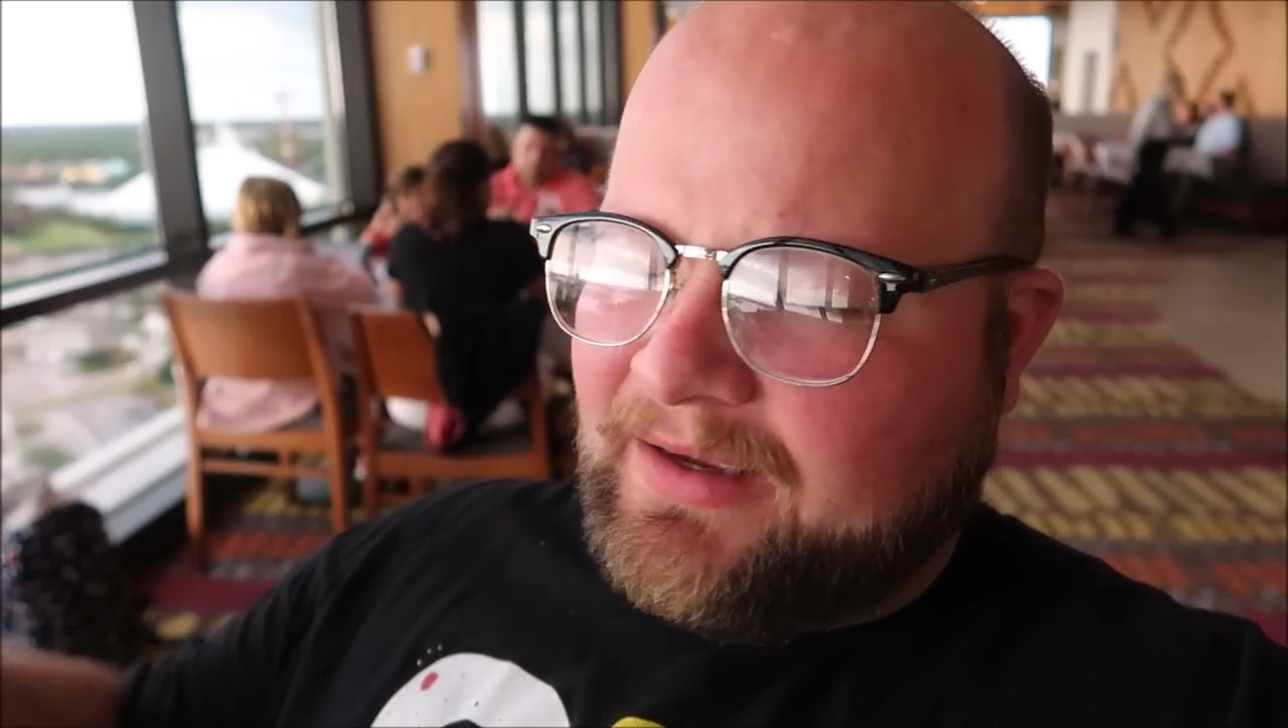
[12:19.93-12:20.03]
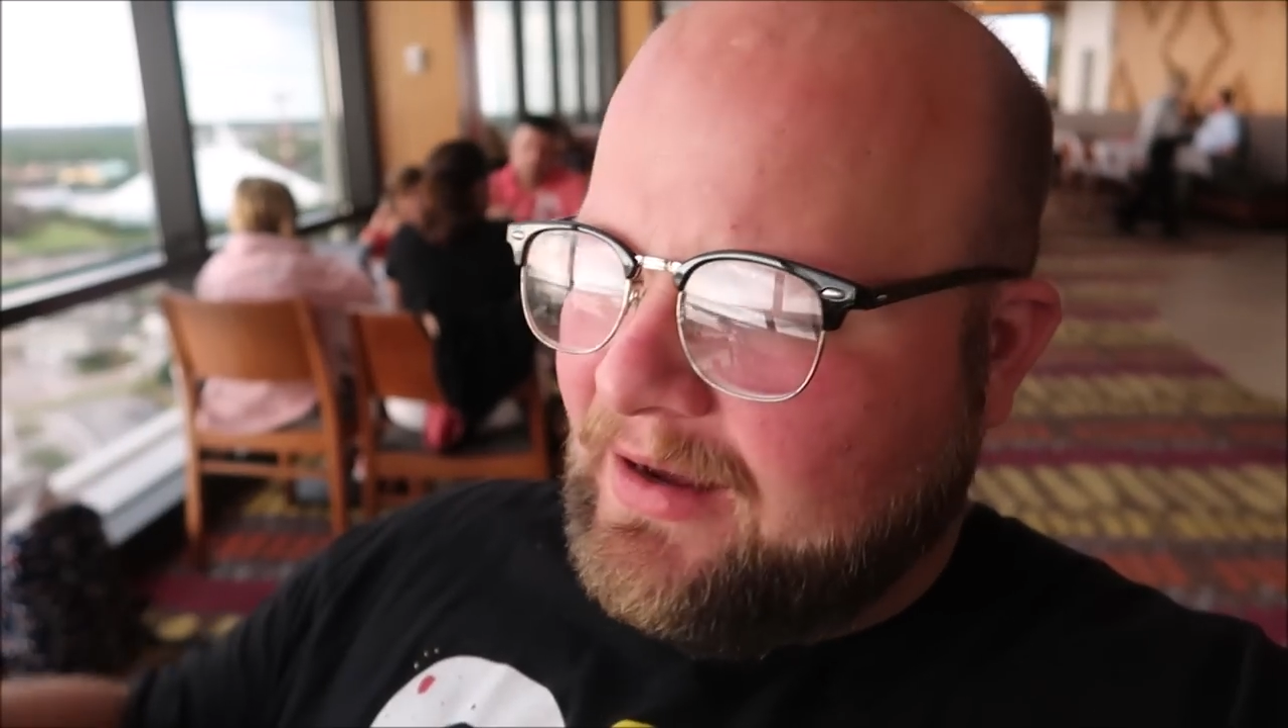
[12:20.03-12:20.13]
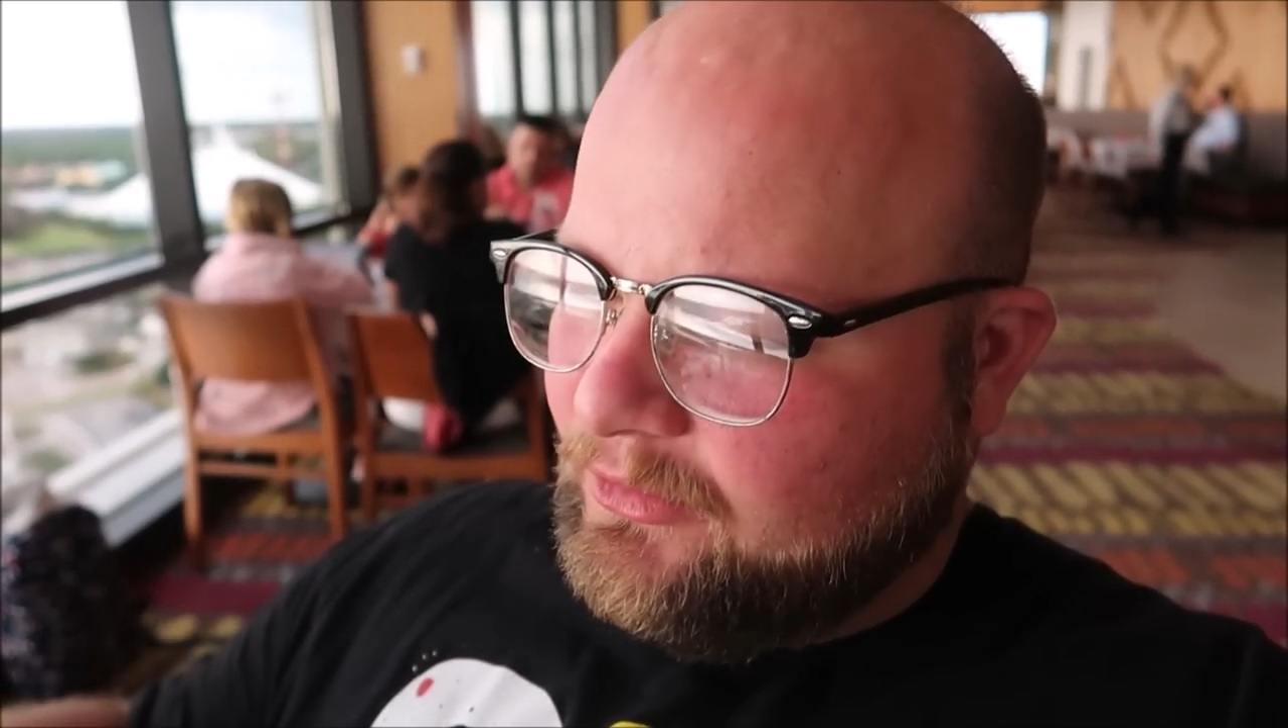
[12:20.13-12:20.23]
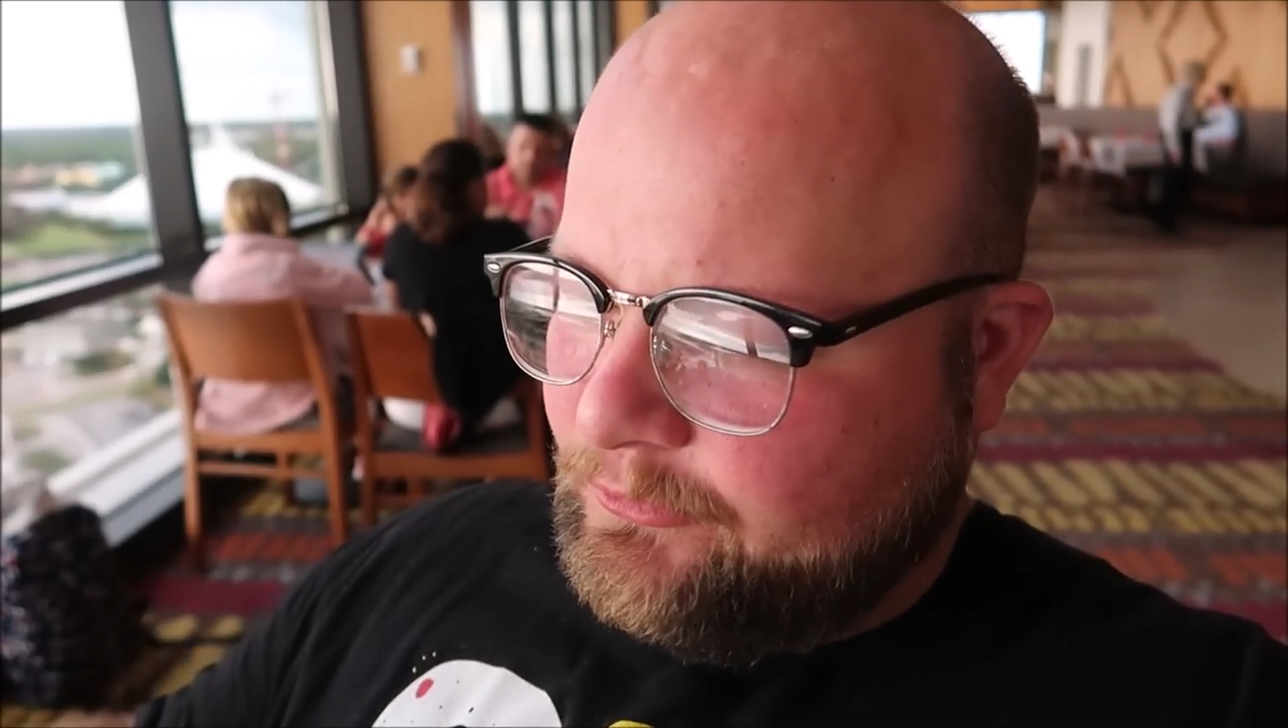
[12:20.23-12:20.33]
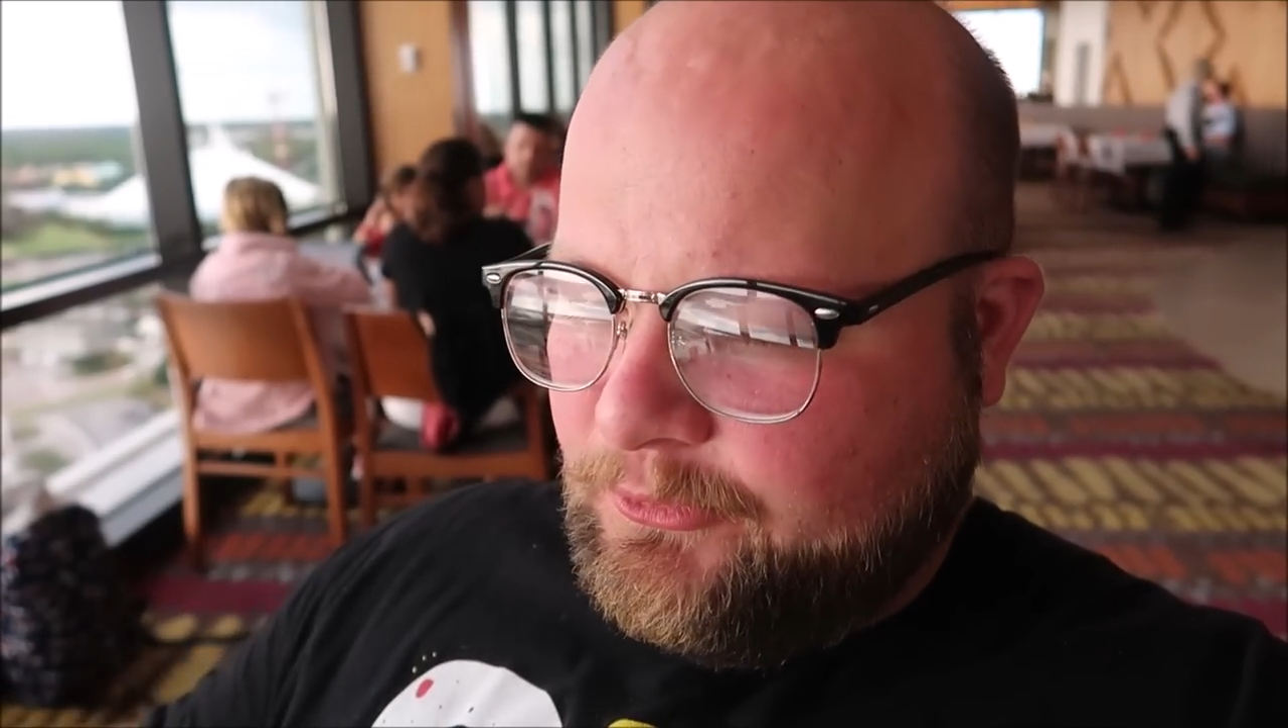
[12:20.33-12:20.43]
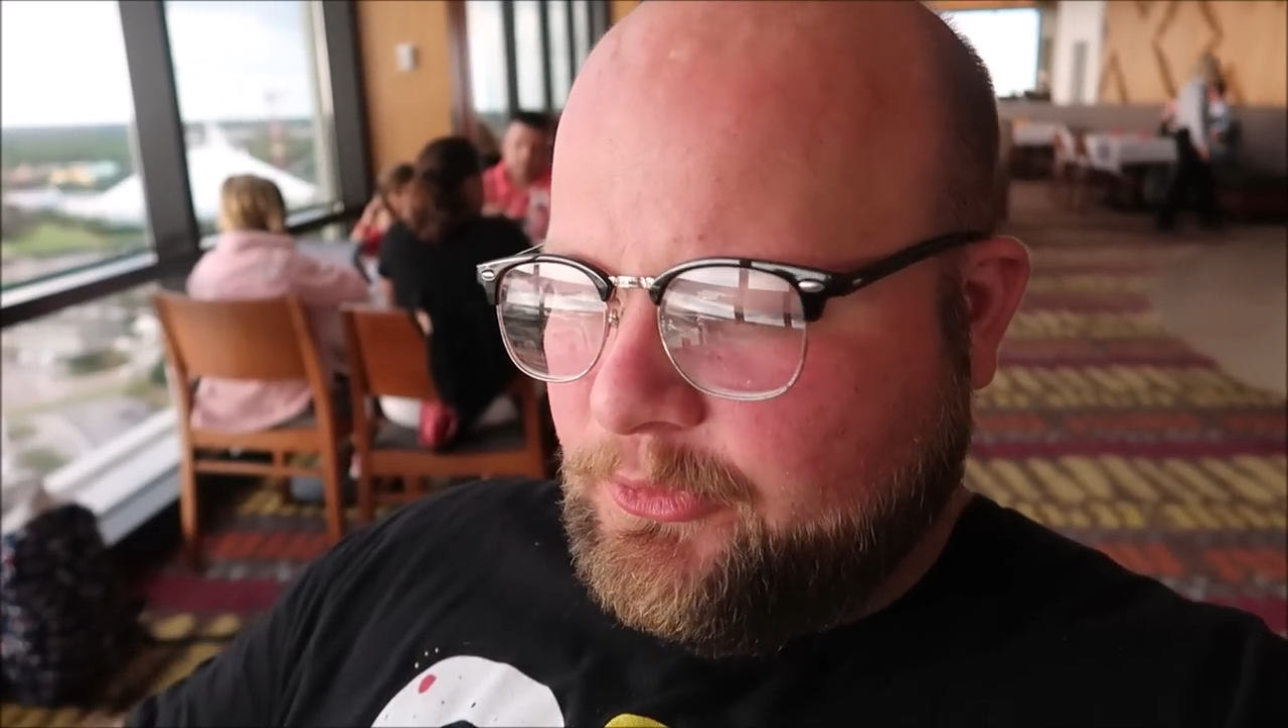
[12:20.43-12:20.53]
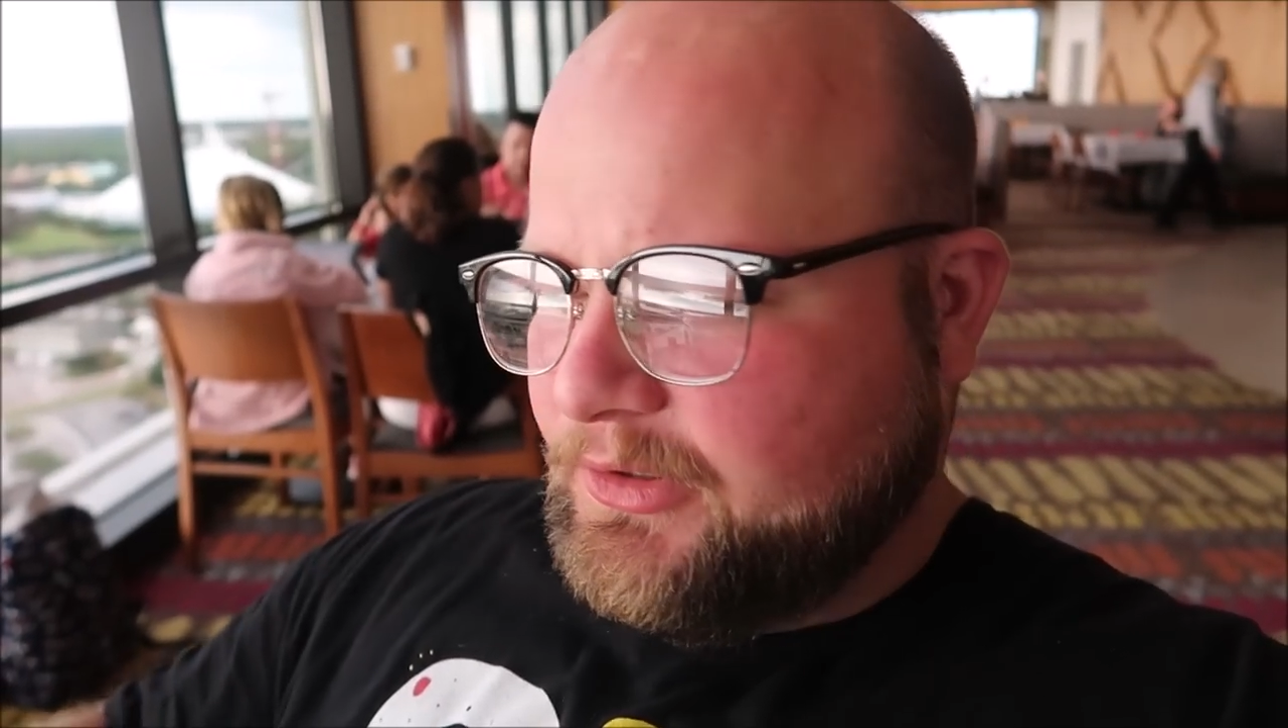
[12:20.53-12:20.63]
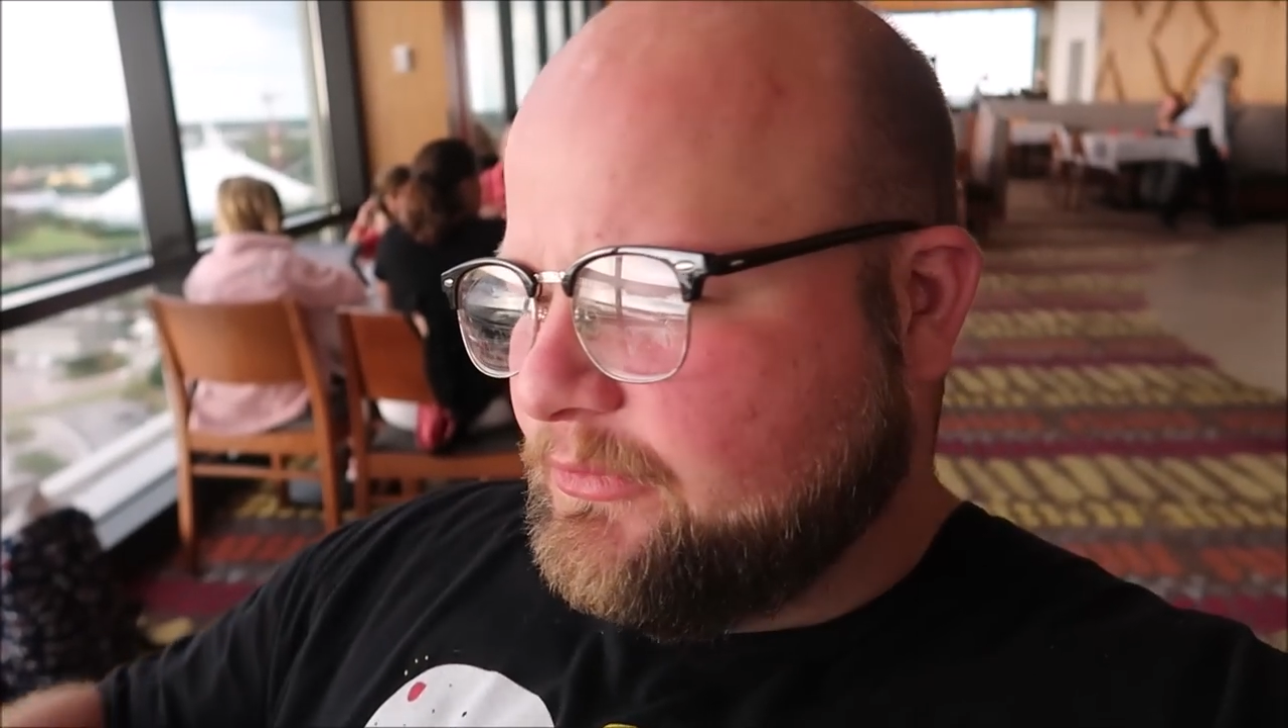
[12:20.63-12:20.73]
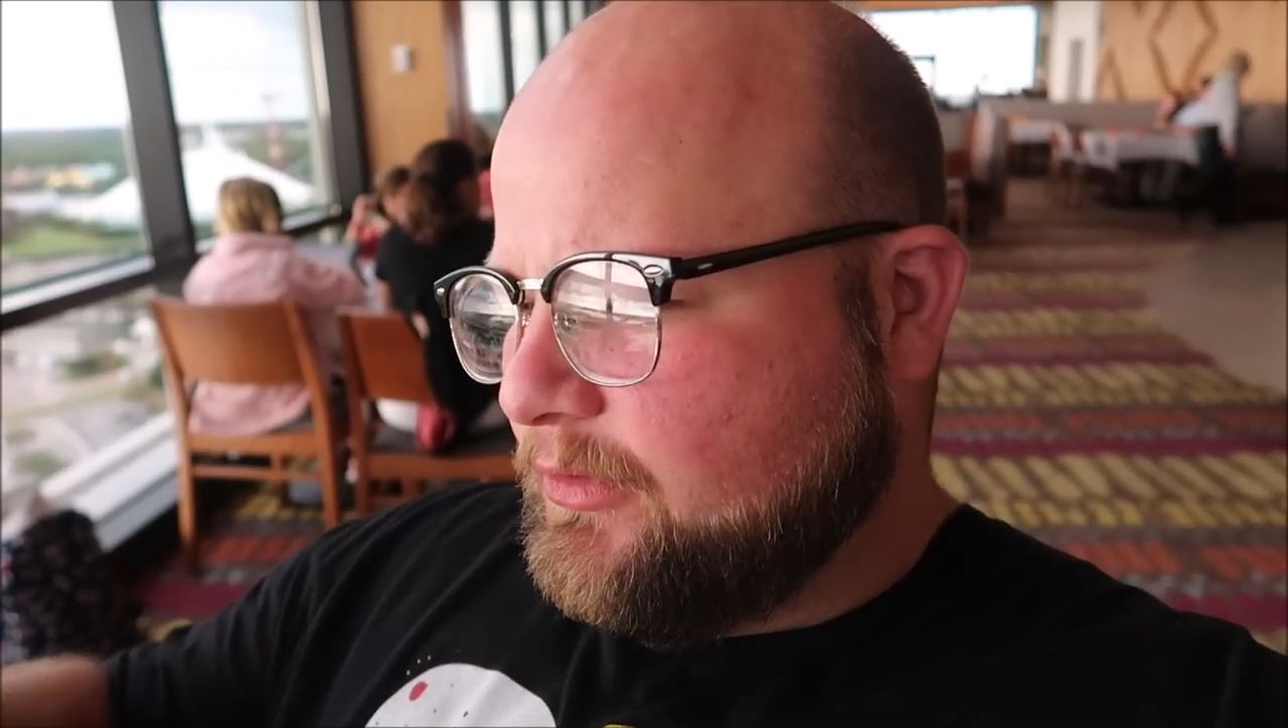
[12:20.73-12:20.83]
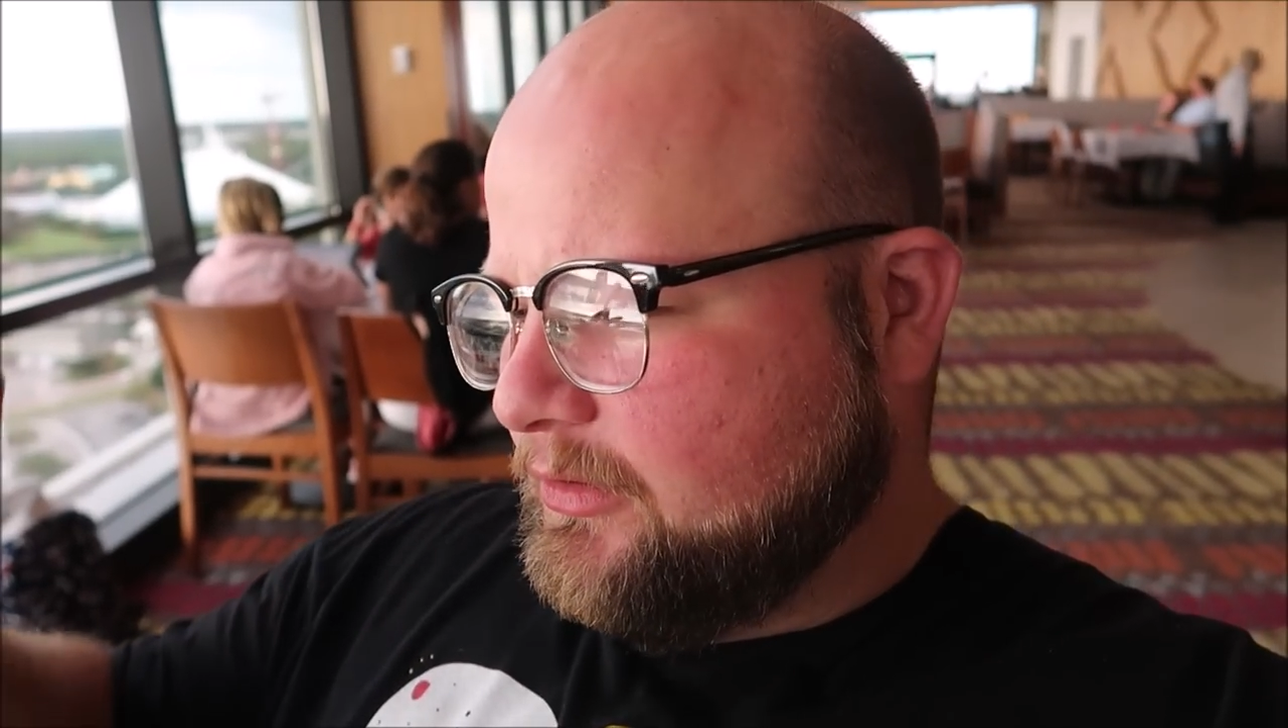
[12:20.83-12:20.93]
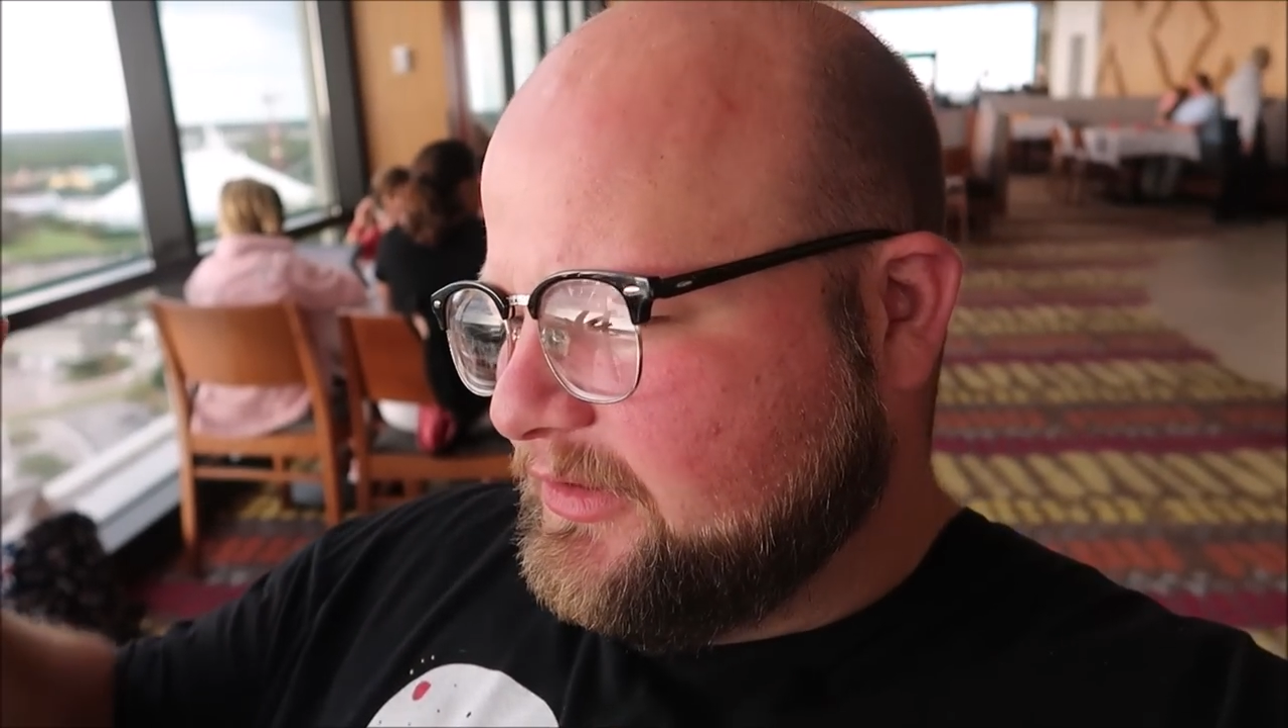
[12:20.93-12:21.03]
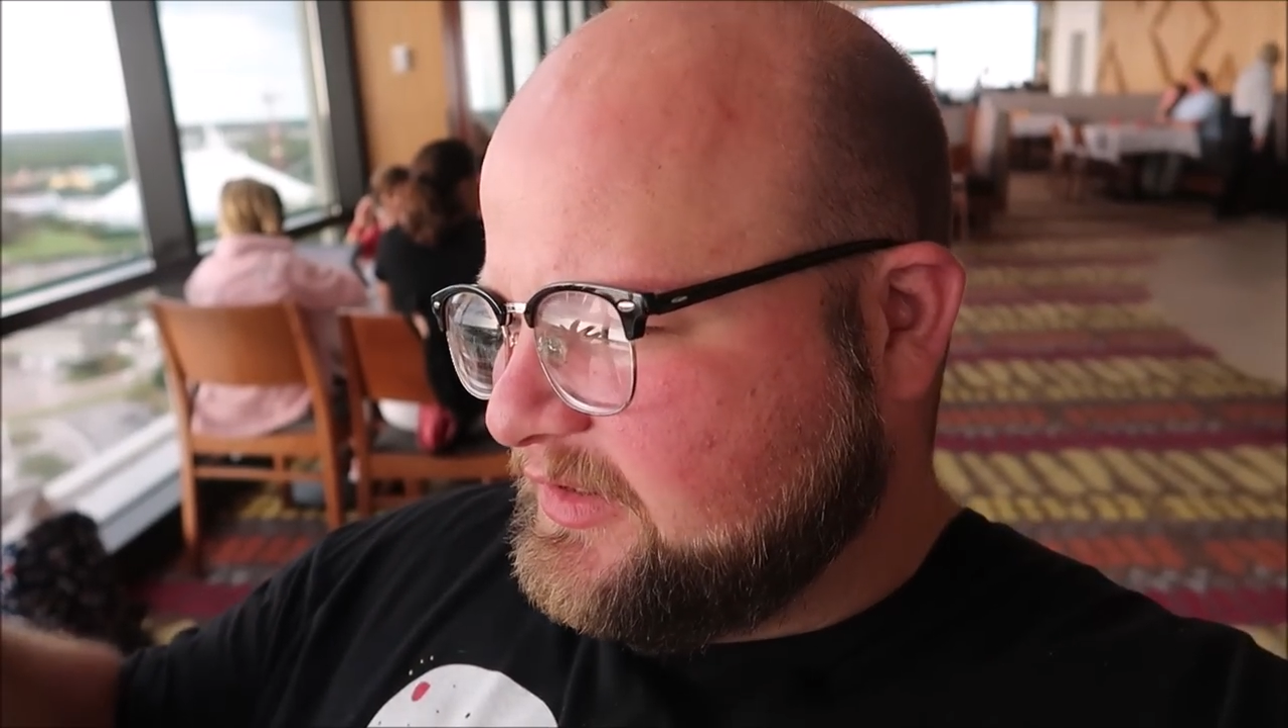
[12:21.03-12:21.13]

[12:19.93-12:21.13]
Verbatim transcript: California roll,